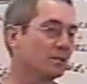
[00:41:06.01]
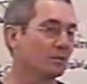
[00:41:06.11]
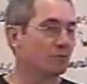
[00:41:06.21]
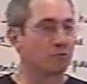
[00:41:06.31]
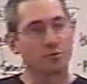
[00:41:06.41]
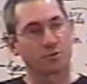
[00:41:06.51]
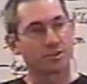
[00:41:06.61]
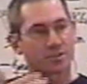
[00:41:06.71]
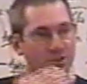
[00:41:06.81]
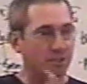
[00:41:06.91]
food that is
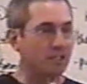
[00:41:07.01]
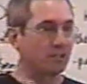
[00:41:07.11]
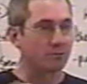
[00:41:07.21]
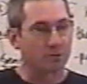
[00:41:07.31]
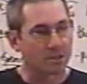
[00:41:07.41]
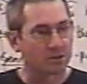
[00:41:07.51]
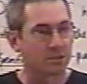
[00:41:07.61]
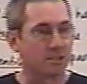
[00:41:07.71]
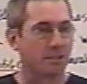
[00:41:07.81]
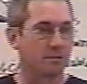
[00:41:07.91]
clean or unclean,